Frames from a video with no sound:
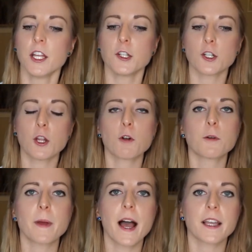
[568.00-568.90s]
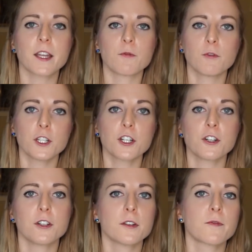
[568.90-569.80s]
your lower back can really
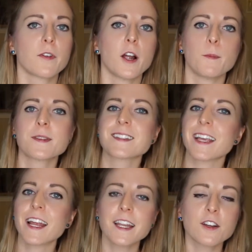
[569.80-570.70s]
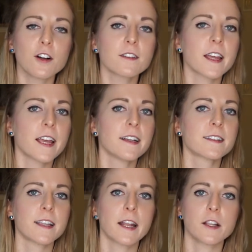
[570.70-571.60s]
hurt from standing all day,
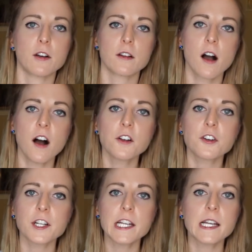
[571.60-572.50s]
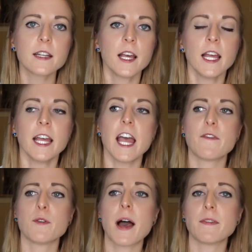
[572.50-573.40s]
standing on concrete. If
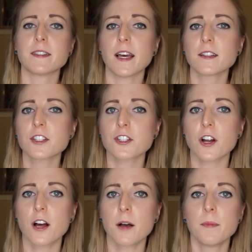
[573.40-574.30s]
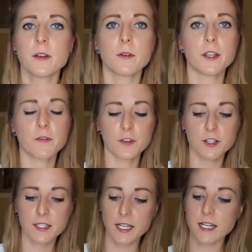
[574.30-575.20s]
you have a desk job, if you're
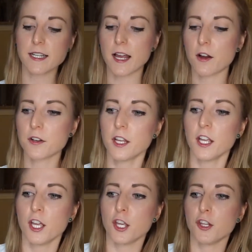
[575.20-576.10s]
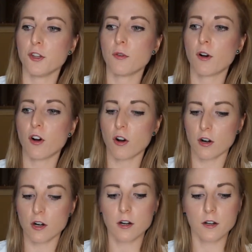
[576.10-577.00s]
sitting down, you
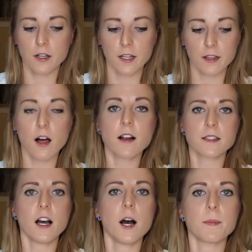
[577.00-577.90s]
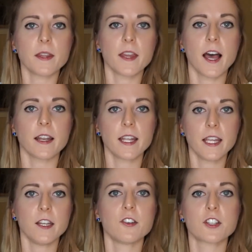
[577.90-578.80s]
are locked up in that
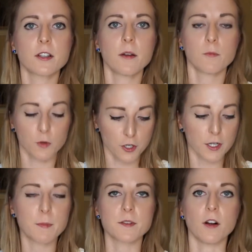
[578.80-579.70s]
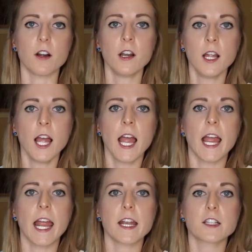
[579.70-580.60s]
hinge where your hips are,
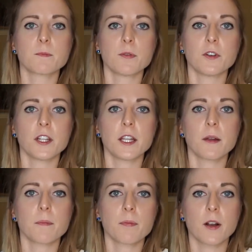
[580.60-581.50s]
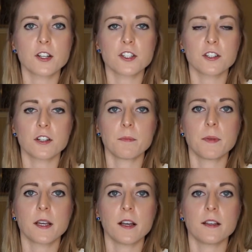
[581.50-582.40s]
and it's putting pressure
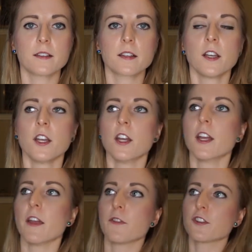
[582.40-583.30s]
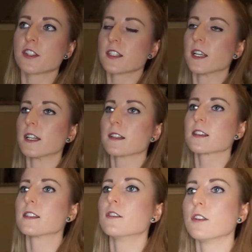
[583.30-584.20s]
because if you're just sitting
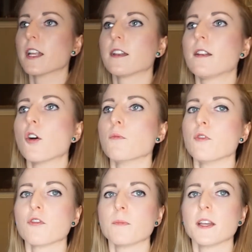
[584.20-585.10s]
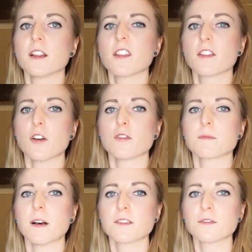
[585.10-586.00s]
still and no movement, those
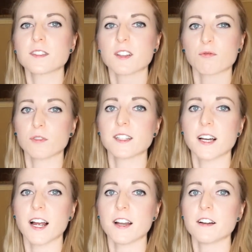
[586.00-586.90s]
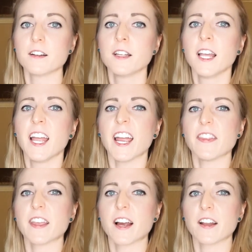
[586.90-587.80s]
muscles get really tired and
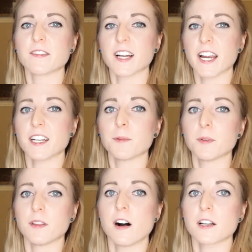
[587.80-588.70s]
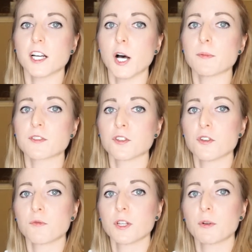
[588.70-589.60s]
they kind of tighten up and lock up. So
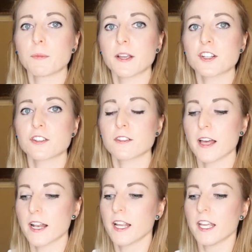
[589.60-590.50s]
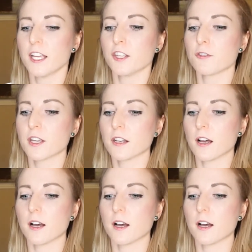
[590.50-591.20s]
you really want to make sure that you can